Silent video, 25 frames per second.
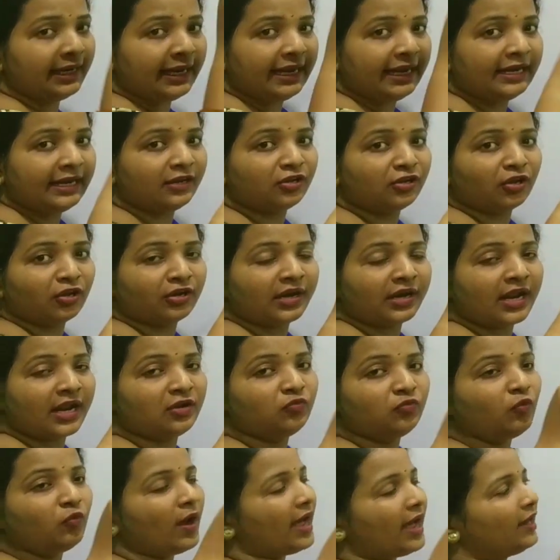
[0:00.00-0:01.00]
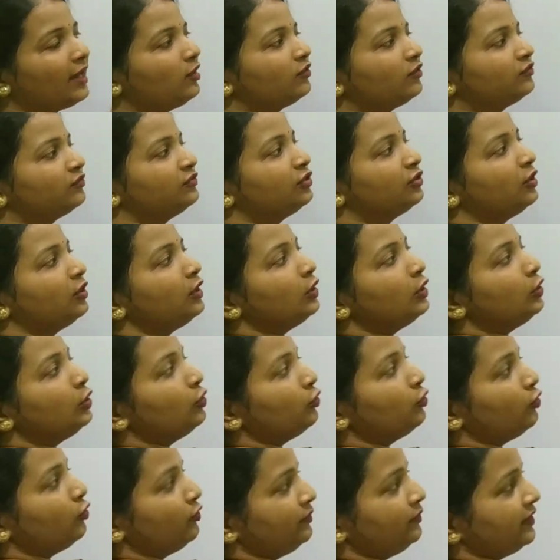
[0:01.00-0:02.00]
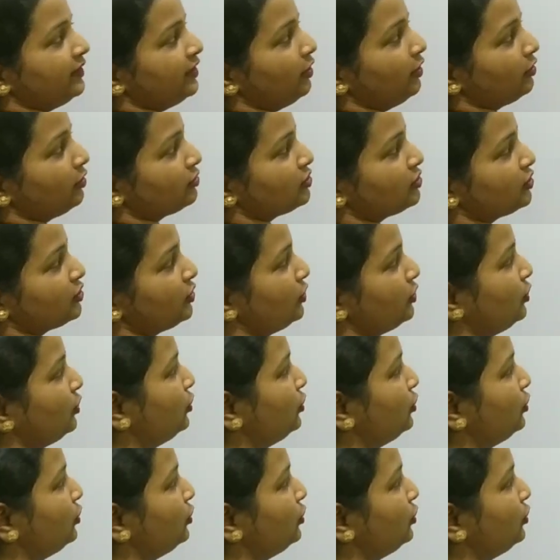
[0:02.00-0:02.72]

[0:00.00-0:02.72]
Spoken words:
internal wall of the oviduct.